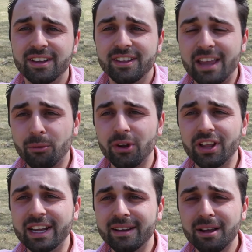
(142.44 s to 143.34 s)
that
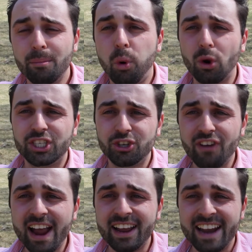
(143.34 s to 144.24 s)
really
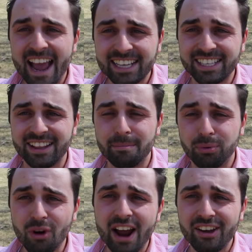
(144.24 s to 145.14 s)
portray an excellent
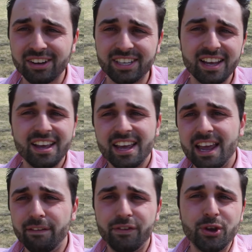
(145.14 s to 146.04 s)
product,
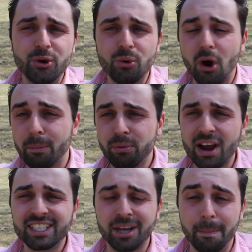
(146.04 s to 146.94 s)
if you are
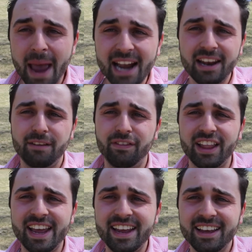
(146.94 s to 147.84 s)
priced
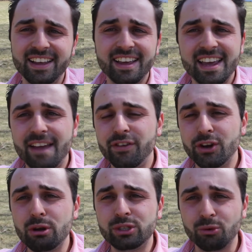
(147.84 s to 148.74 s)
competitively, if
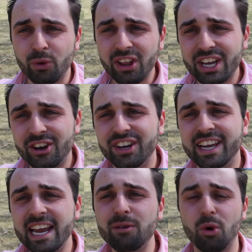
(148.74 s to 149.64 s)
you're using really good
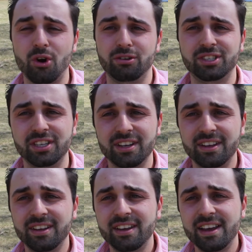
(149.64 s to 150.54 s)
keywords,
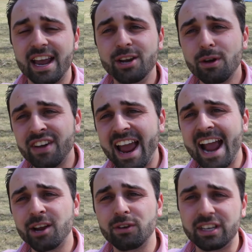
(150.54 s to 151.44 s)
and you have an
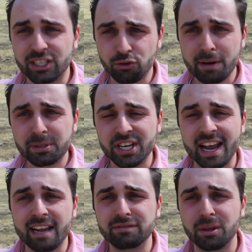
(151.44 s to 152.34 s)
accurate description
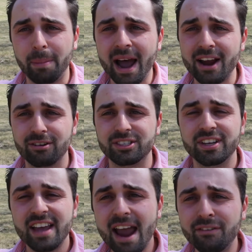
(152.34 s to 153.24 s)
that gives the
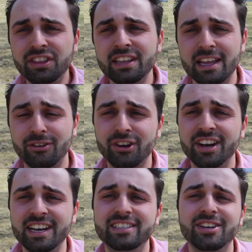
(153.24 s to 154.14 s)
buyers everything that they're
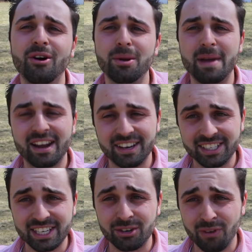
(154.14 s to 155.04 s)
going to need to know to make a
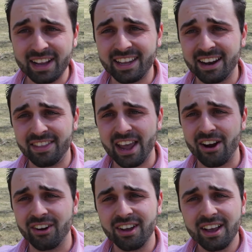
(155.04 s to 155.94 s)
decision right then and
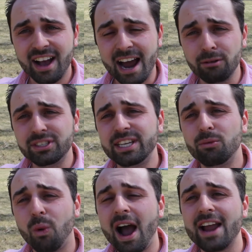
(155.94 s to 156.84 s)
there, I don't see
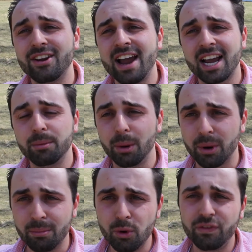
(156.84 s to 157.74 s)
why you're not going to be
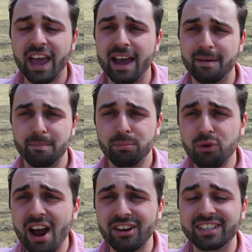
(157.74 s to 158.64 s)
able to move that
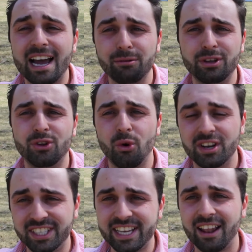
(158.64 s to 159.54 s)
product out the
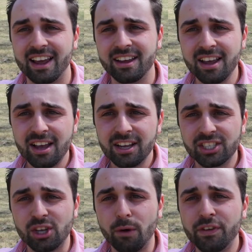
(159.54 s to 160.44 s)
door and sell it.
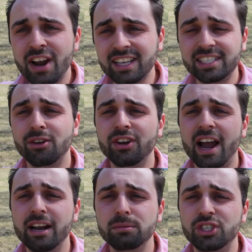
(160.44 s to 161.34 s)
So if you're not selling
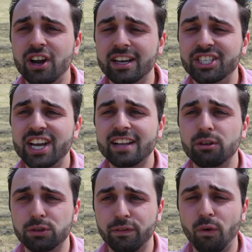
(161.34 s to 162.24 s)
your items, try to check
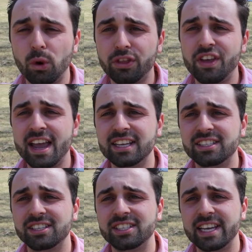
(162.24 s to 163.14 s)
those four
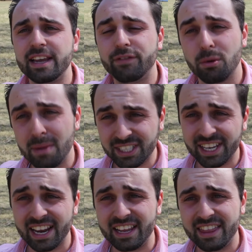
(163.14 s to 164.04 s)
things to see if you're
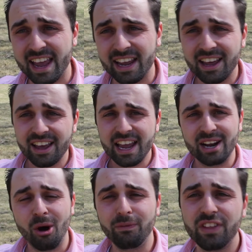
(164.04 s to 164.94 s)
missing anything,
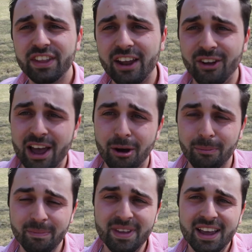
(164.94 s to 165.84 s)
and hopefully that'll help.
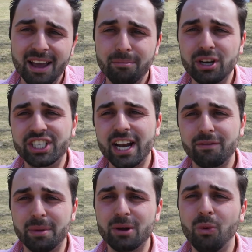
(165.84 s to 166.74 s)
Appreciate
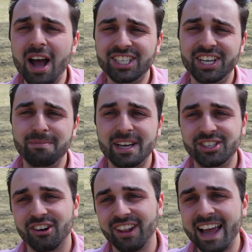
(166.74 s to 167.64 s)
everybody watching. Make
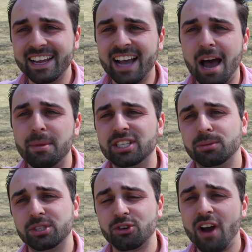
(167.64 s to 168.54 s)
sure to like, comment, and
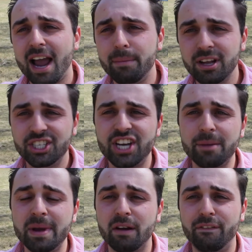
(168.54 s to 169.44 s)
subscribe.
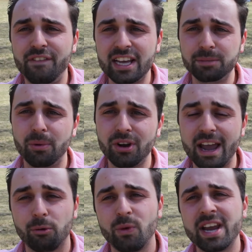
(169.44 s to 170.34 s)
Check me out on Facebook
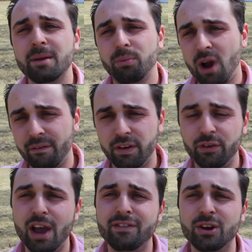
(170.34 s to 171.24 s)
at Raiken Profit if
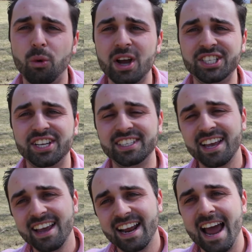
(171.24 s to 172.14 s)
you have any questions,
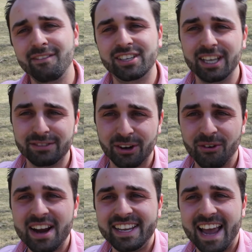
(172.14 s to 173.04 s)
and have yourselves a
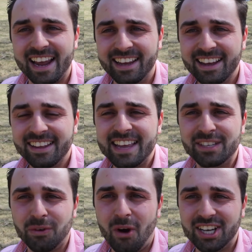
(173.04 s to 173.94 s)
great day.
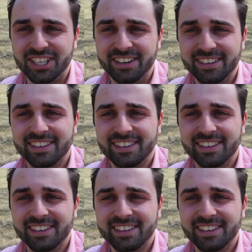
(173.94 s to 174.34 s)
Thanks for watching.